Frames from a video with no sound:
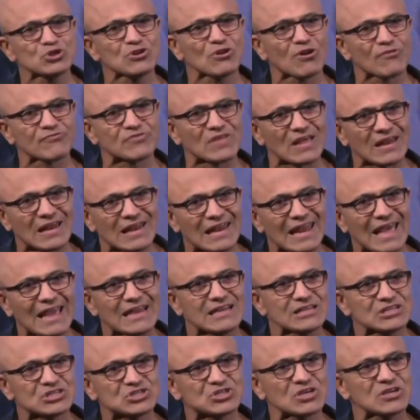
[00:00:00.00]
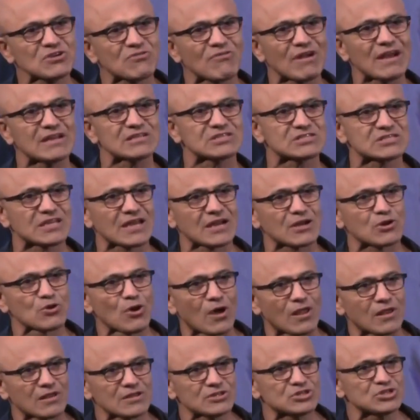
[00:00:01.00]
of the latest and greatest
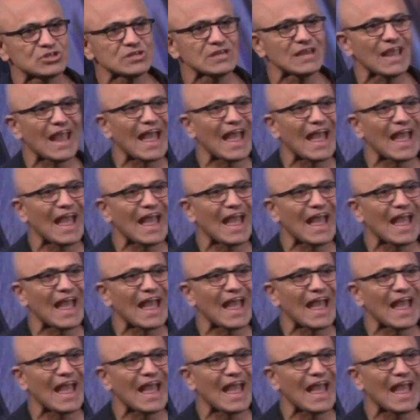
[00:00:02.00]
technology